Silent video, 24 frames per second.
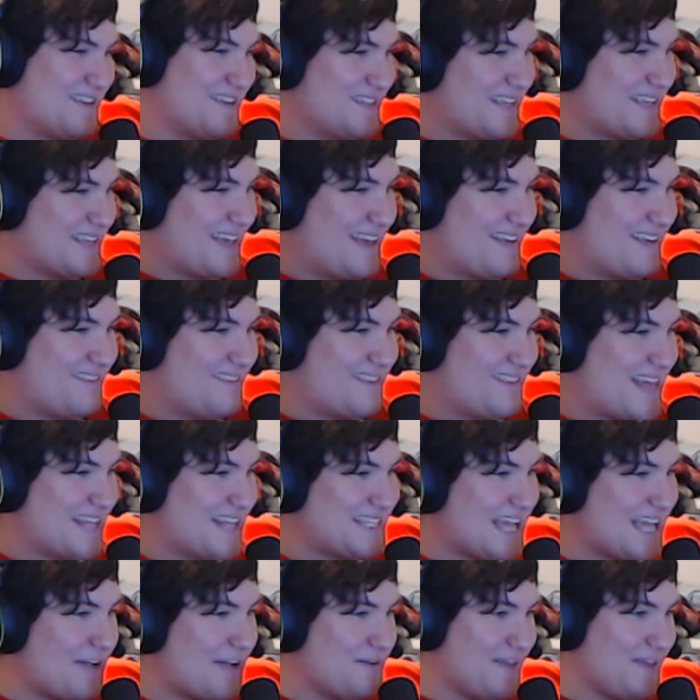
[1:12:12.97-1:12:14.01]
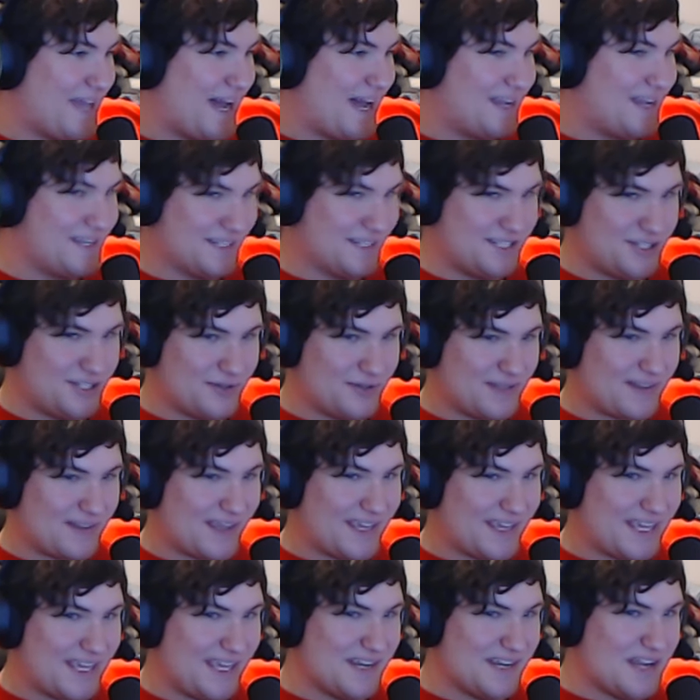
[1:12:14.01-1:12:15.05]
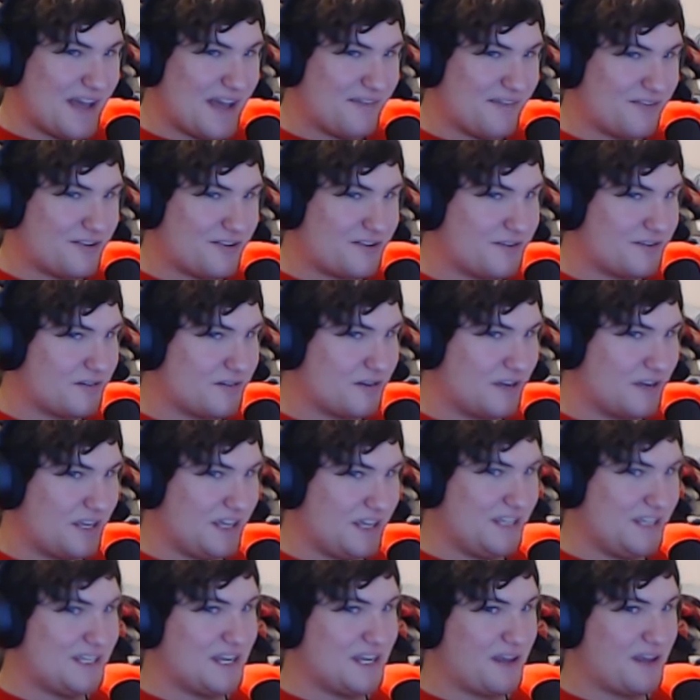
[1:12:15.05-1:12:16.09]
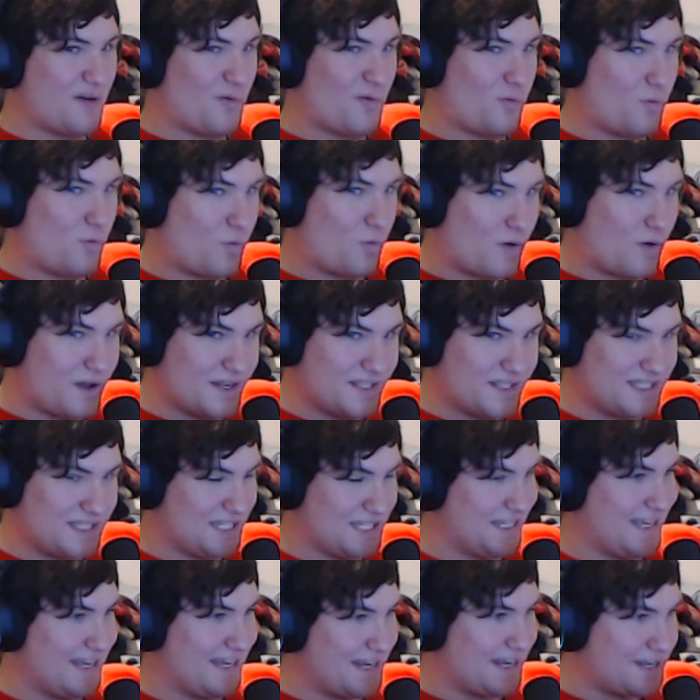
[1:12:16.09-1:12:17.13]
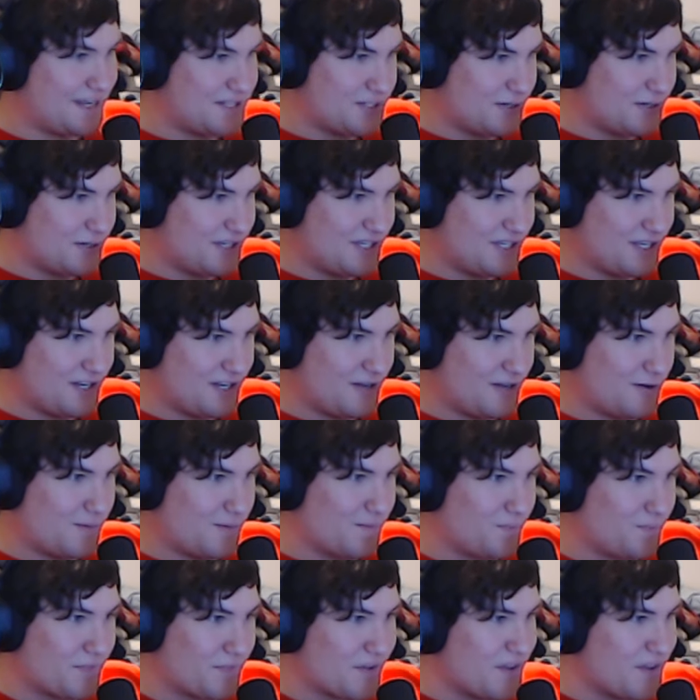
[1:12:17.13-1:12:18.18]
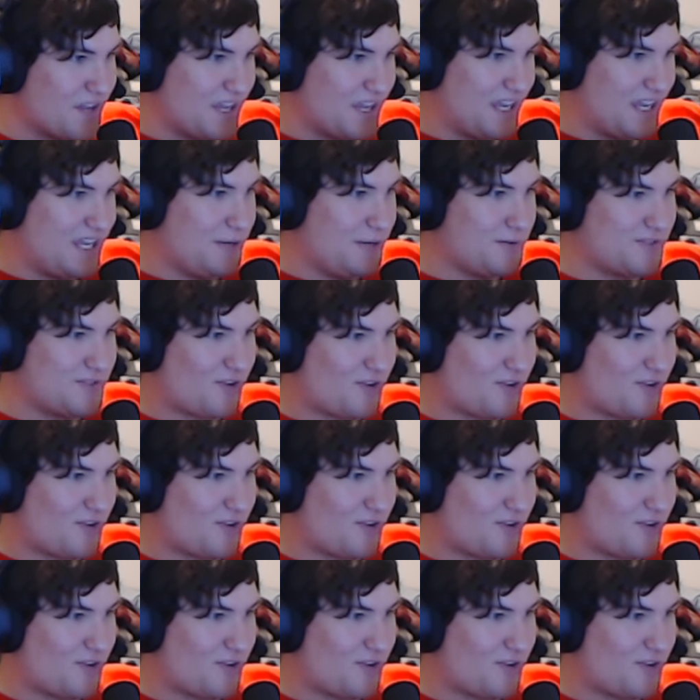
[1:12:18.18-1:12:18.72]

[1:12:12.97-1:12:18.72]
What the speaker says: and that's how he got into it. Like, he didn't want to get into it, He was